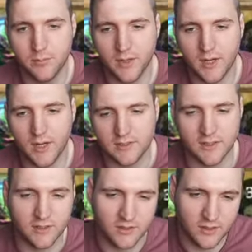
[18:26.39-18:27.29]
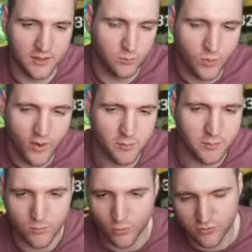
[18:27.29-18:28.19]
But I think uh, we'll have a
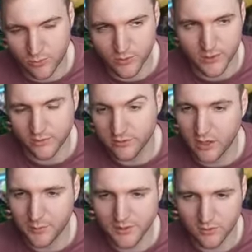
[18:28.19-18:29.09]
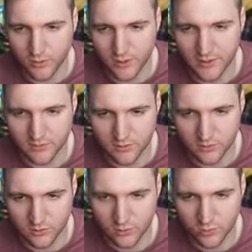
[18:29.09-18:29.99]
bit more trouble now because Khamet's ult has got